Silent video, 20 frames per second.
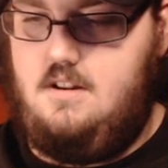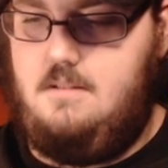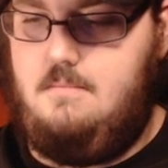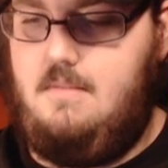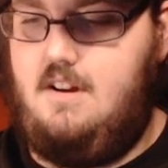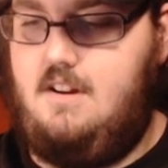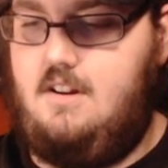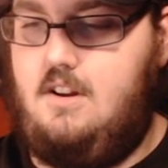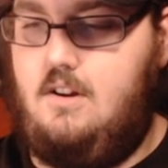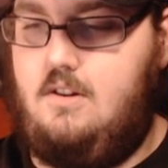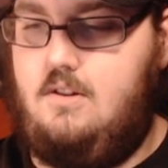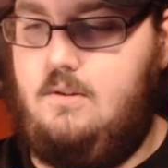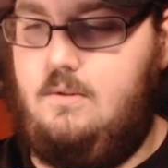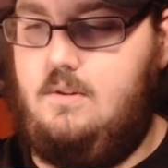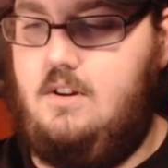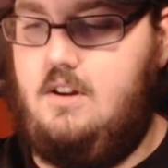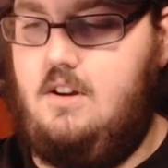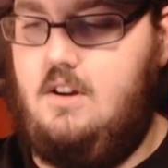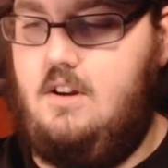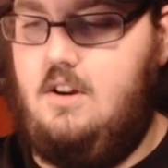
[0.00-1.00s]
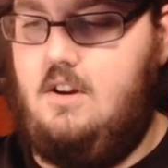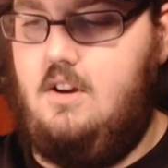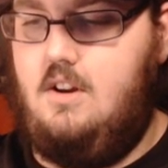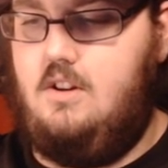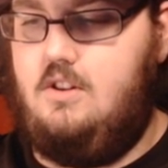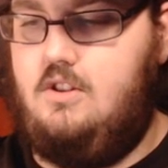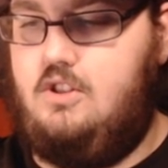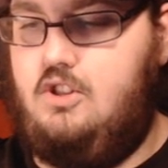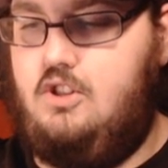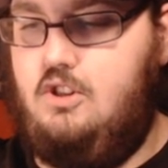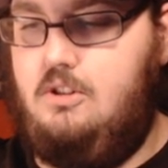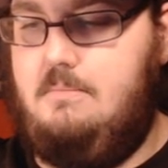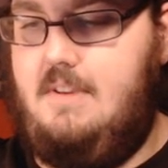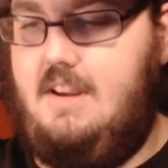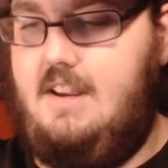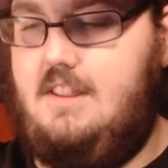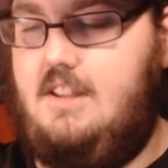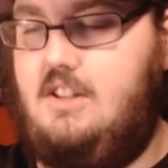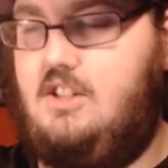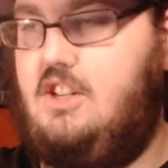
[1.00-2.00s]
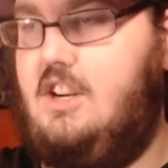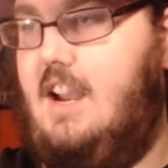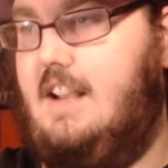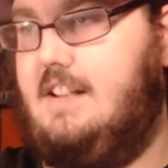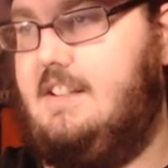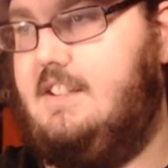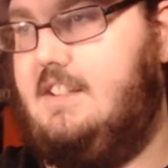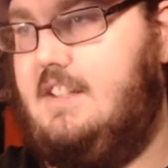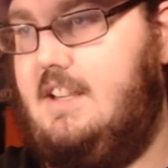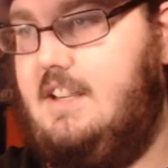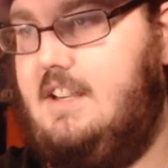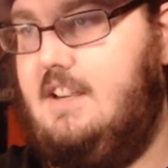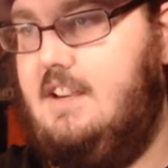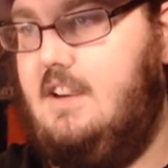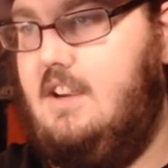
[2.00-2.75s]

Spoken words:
Come on, Goku. Shoot me in the chest.